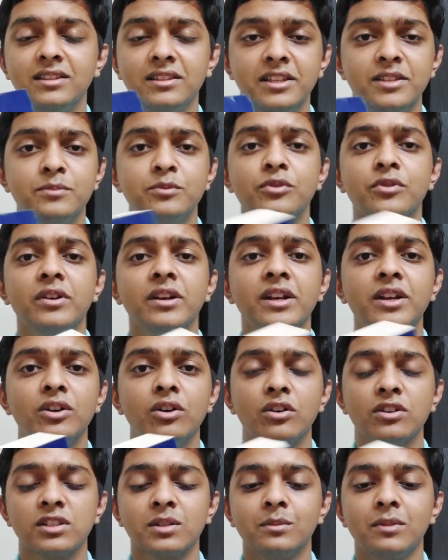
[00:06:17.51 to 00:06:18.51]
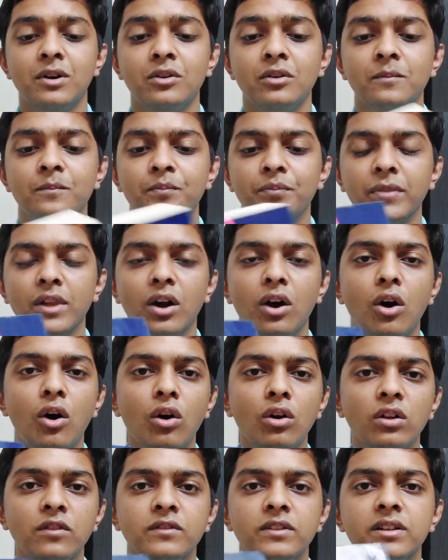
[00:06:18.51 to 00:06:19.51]
This book really talks about
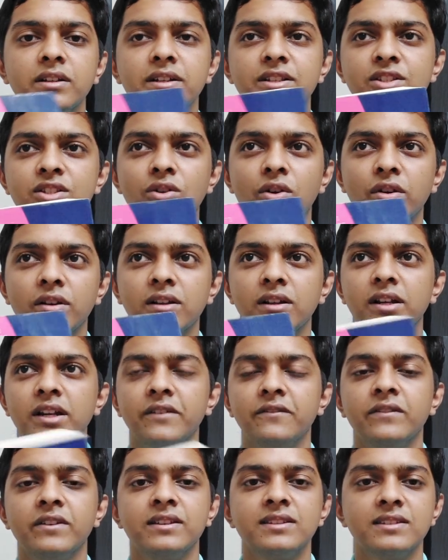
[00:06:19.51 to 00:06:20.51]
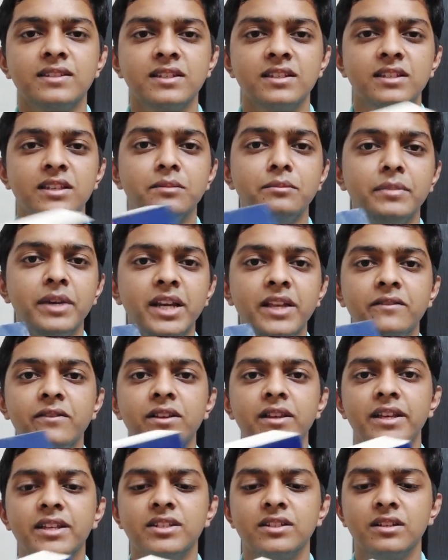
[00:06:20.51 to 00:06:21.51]
all of the historical references in
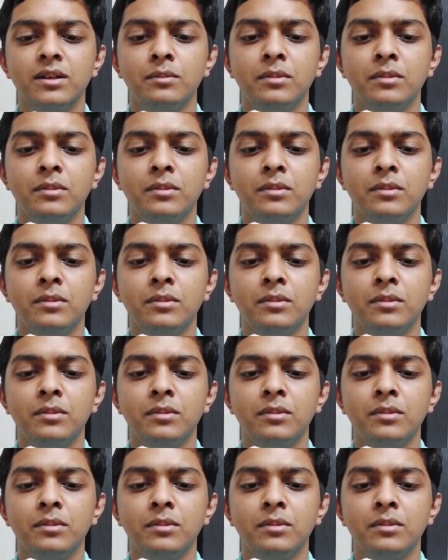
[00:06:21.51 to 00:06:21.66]
medieval age